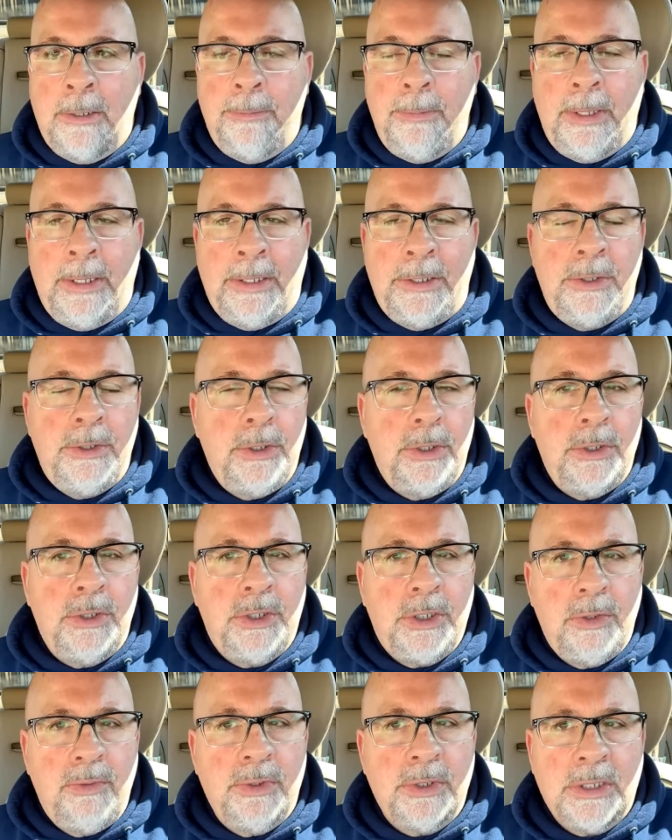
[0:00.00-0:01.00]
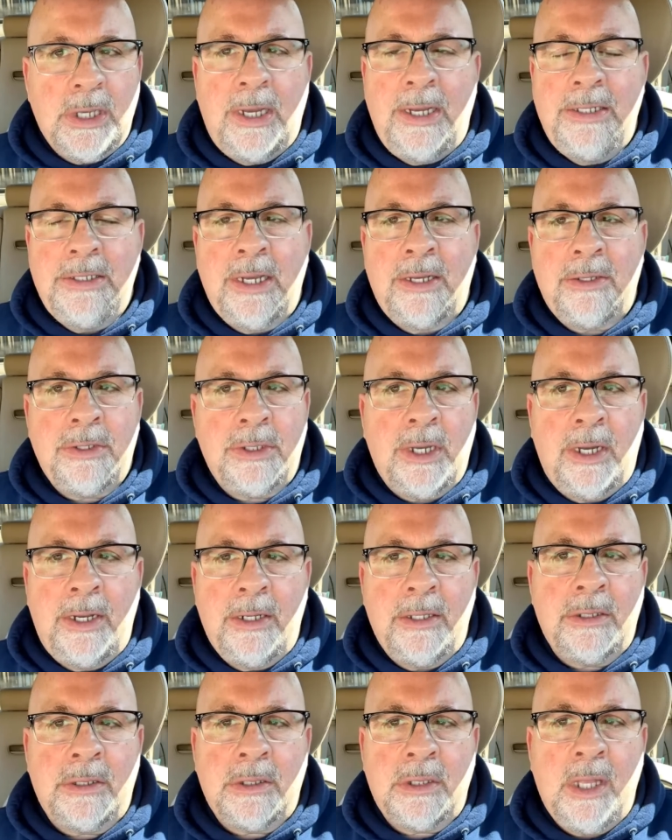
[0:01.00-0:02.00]
and she resides outside
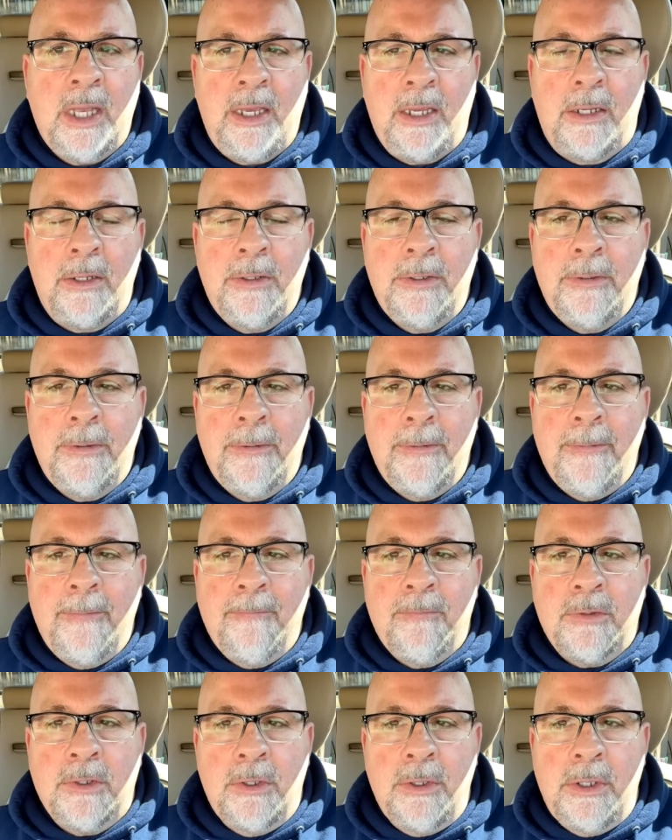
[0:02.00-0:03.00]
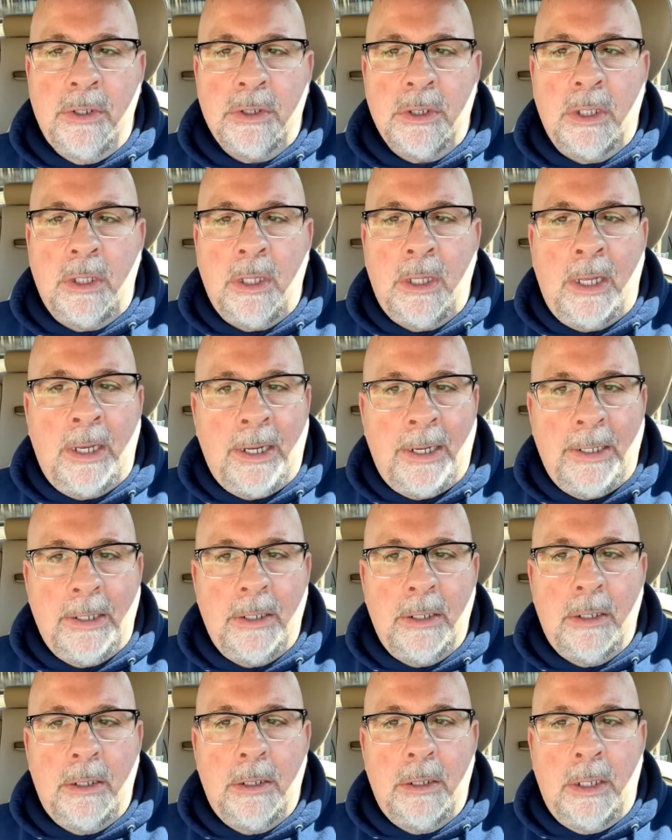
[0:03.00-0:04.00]
of the state. So there's a lot.
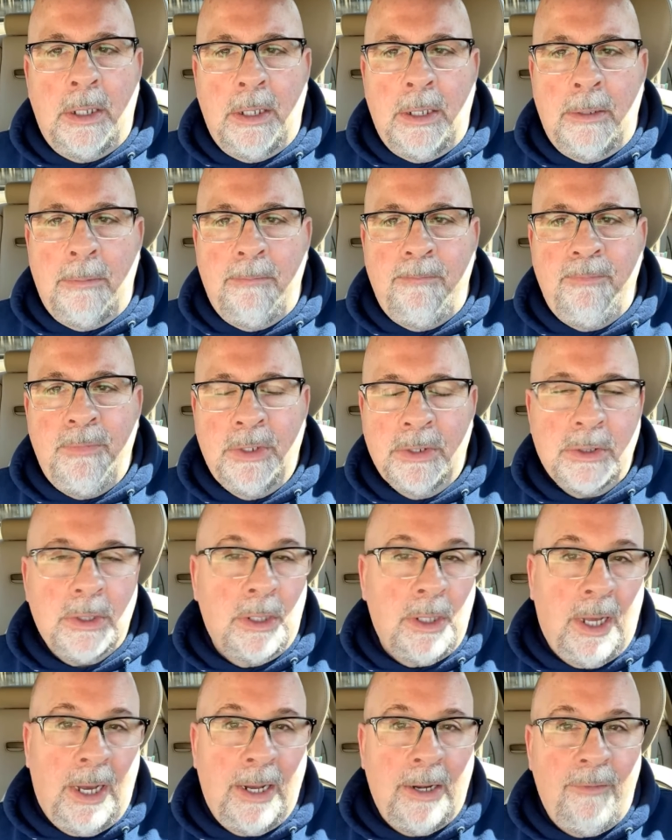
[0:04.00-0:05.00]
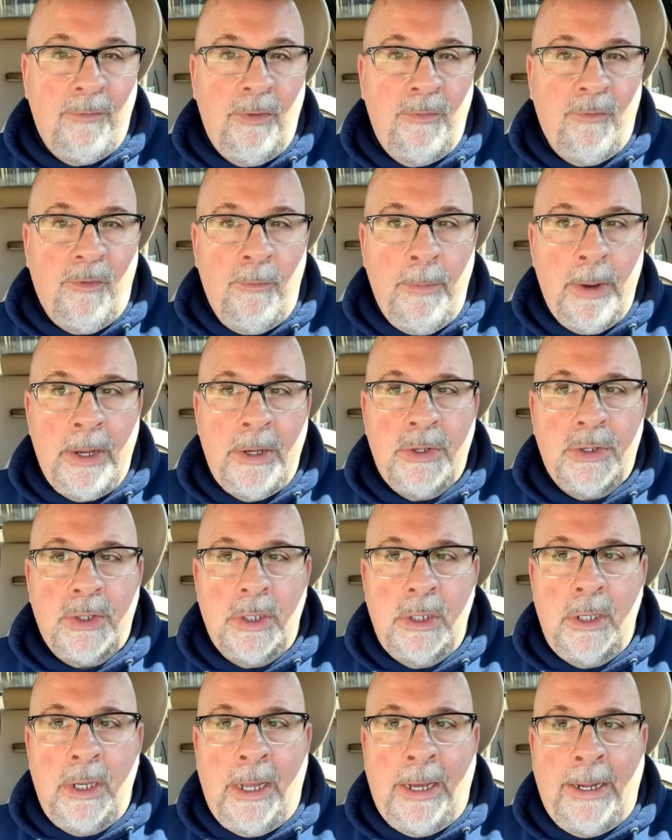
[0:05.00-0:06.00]
There's a lot of
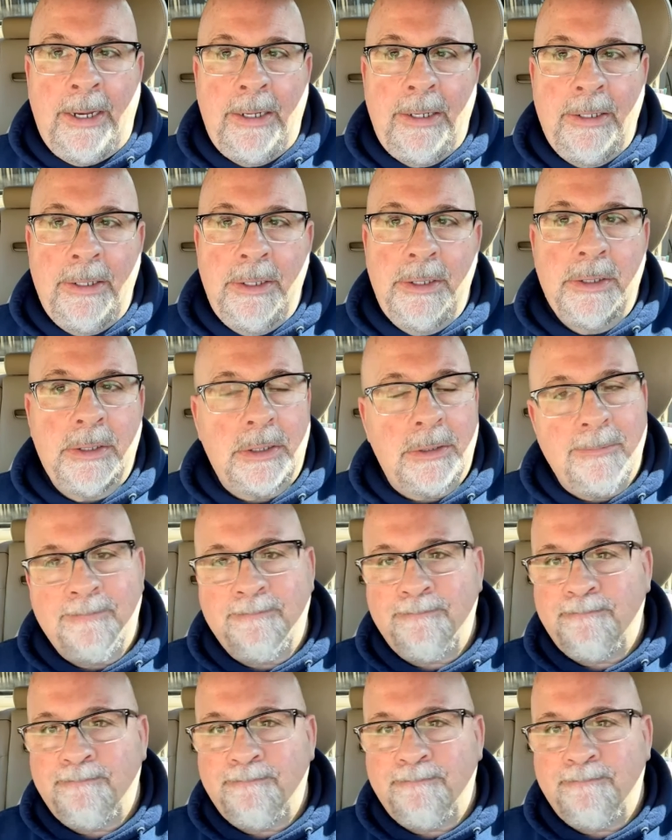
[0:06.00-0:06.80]
information that is,